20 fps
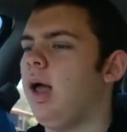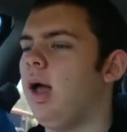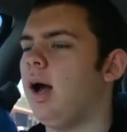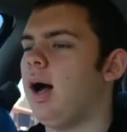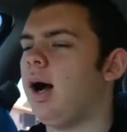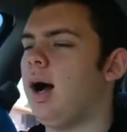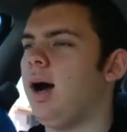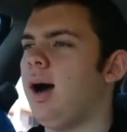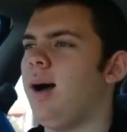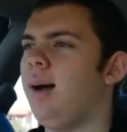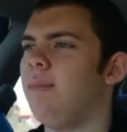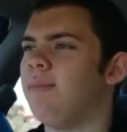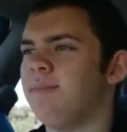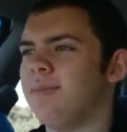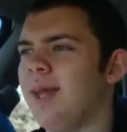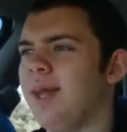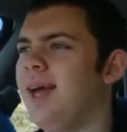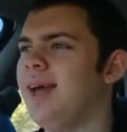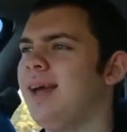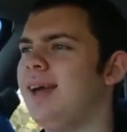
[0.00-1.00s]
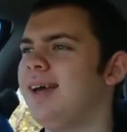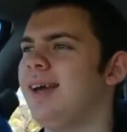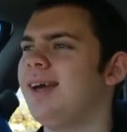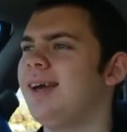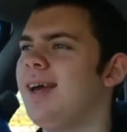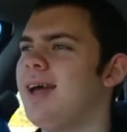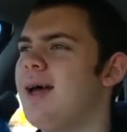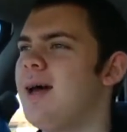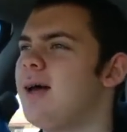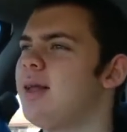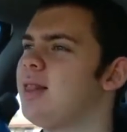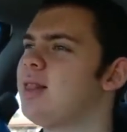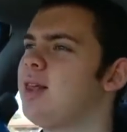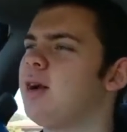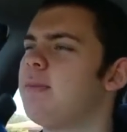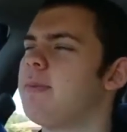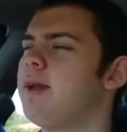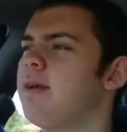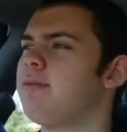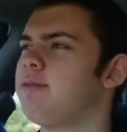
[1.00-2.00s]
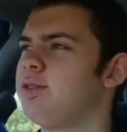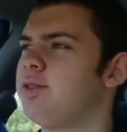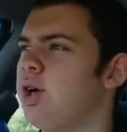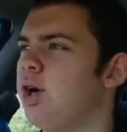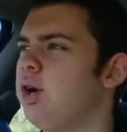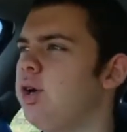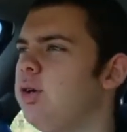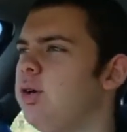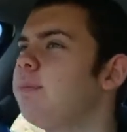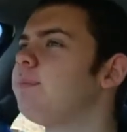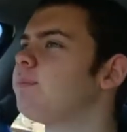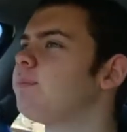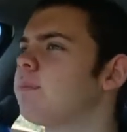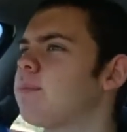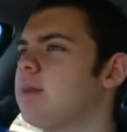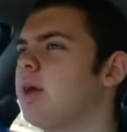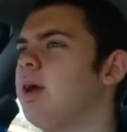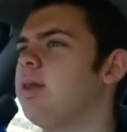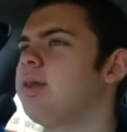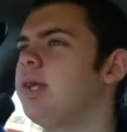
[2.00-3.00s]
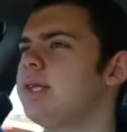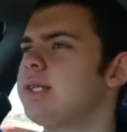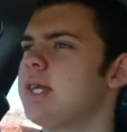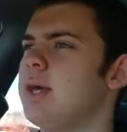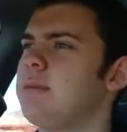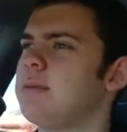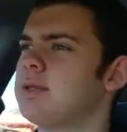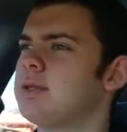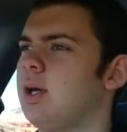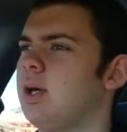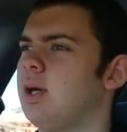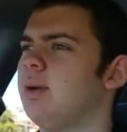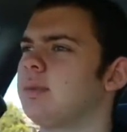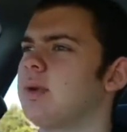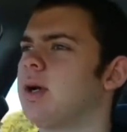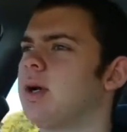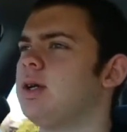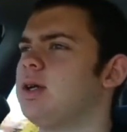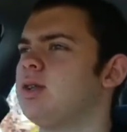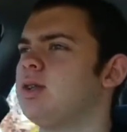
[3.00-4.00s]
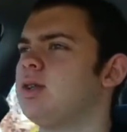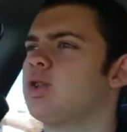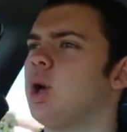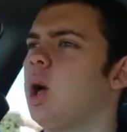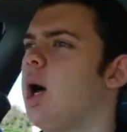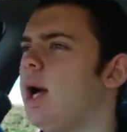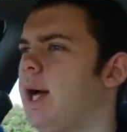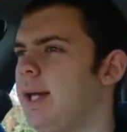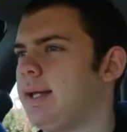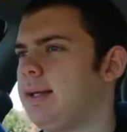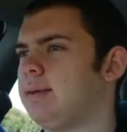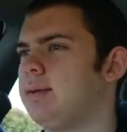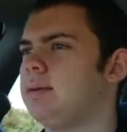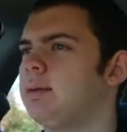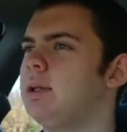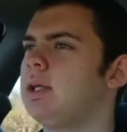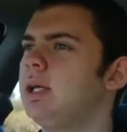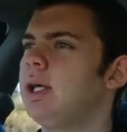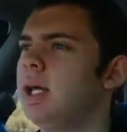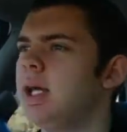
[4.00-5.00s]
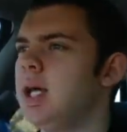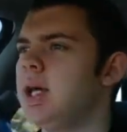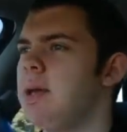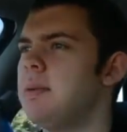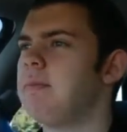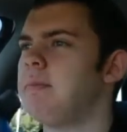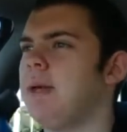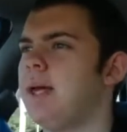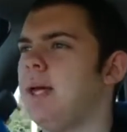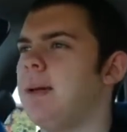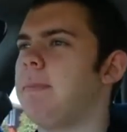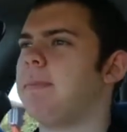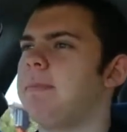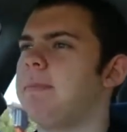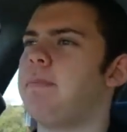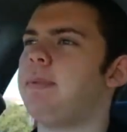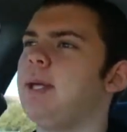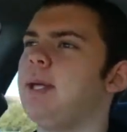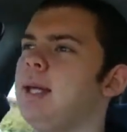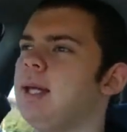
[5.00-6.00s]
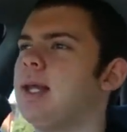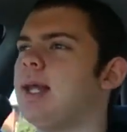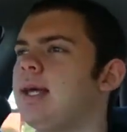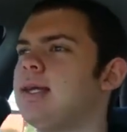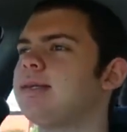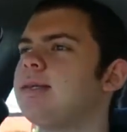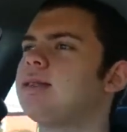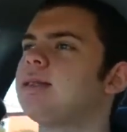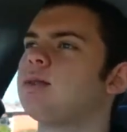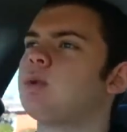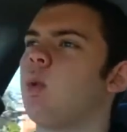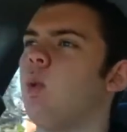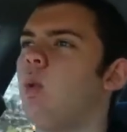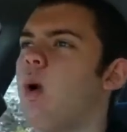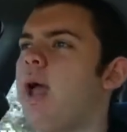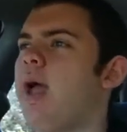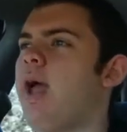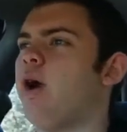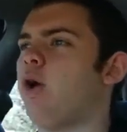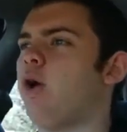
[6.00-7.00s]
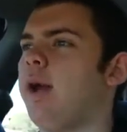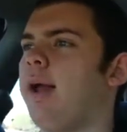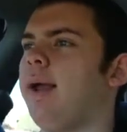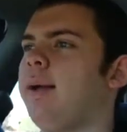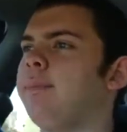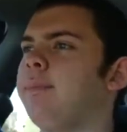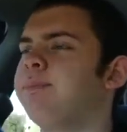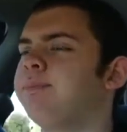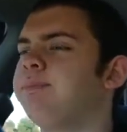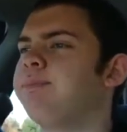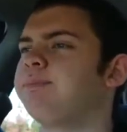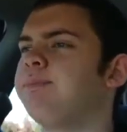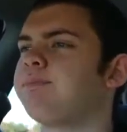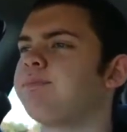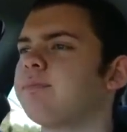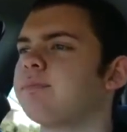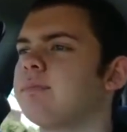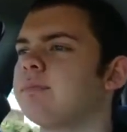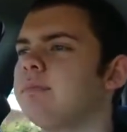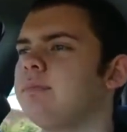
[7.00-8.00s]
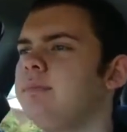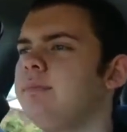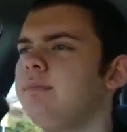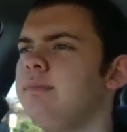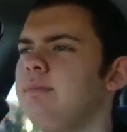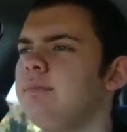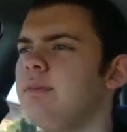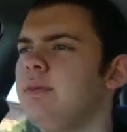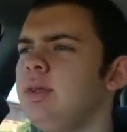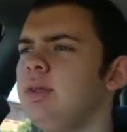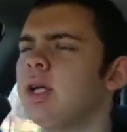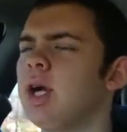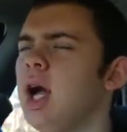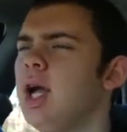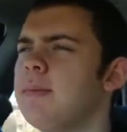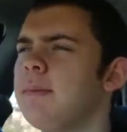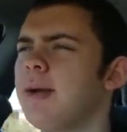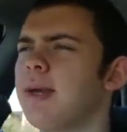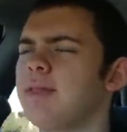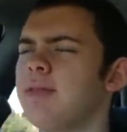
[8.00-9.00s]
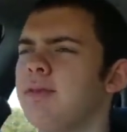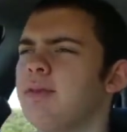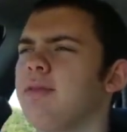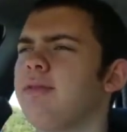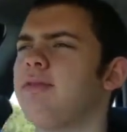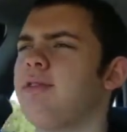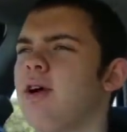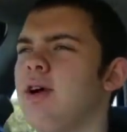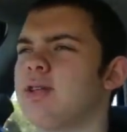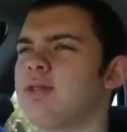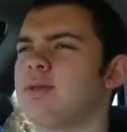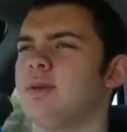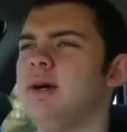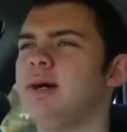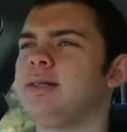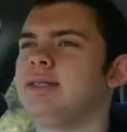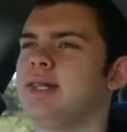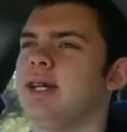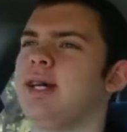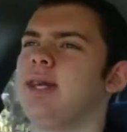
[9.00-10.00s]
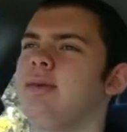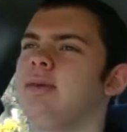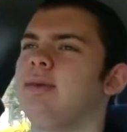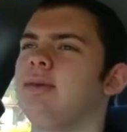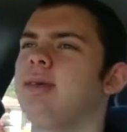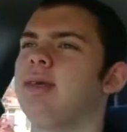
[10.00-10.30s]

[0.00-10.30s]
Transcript: A little bit of a note, on this episode I'm going to try and be a bit less sweary. Going back through the first one, mate,